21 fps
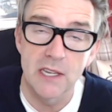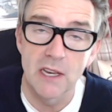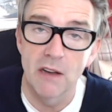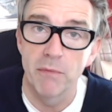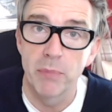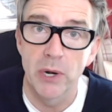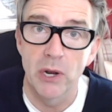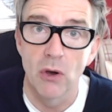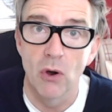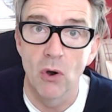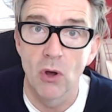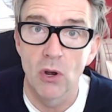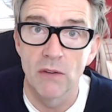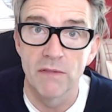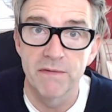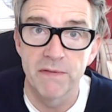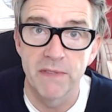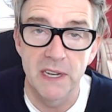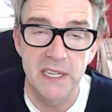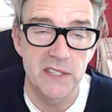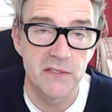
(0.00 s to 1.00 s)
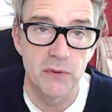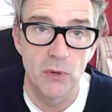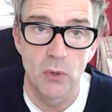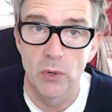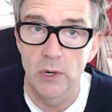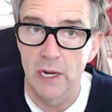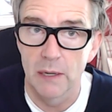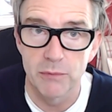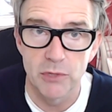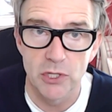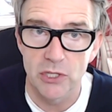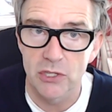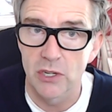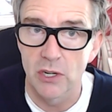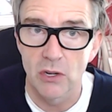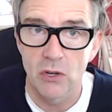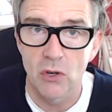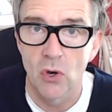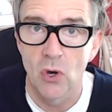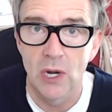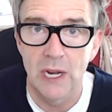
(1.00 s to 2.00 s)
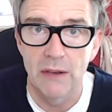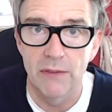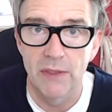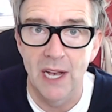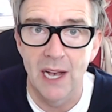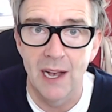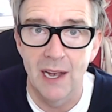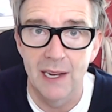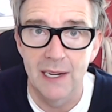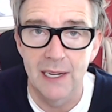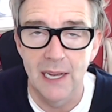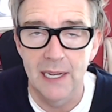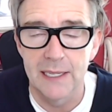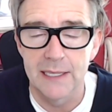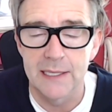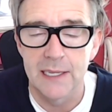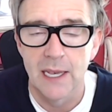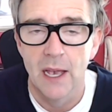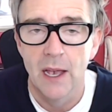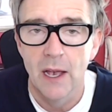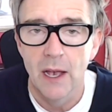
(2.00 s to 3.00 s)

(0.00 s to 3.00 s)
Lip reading: I'll put it all on fast forward. I'm just going to call out the highlights.